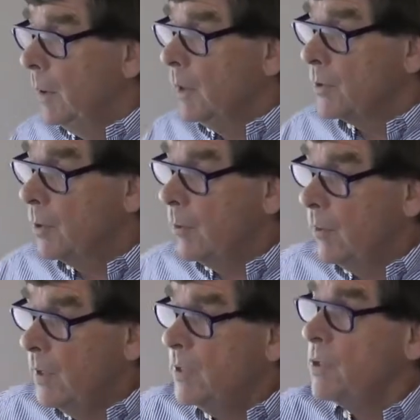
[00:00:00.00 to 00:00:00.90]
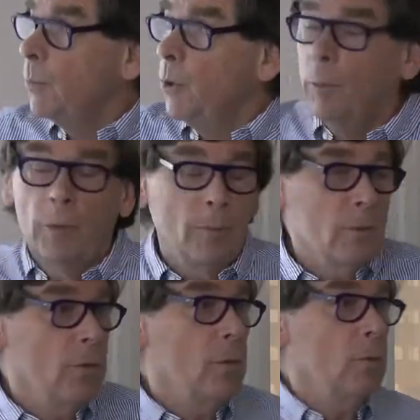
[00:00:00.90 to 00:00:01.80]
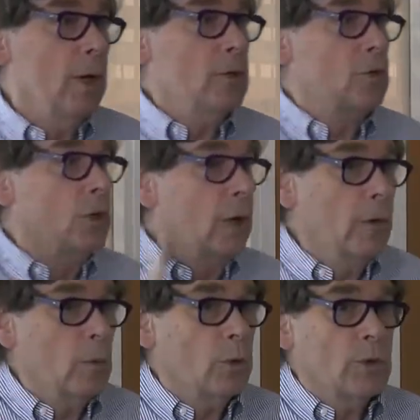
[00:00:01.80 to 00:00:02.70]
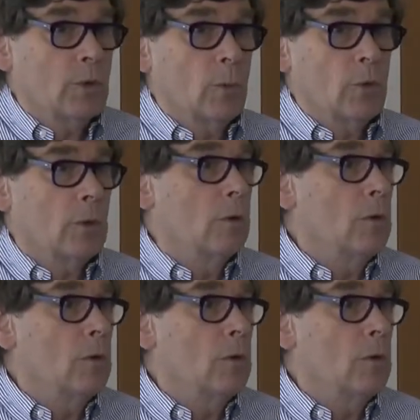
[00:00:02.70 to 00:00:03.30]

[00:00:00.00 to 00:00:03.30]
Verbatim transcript: So this is a problem. If you write a generic prescription,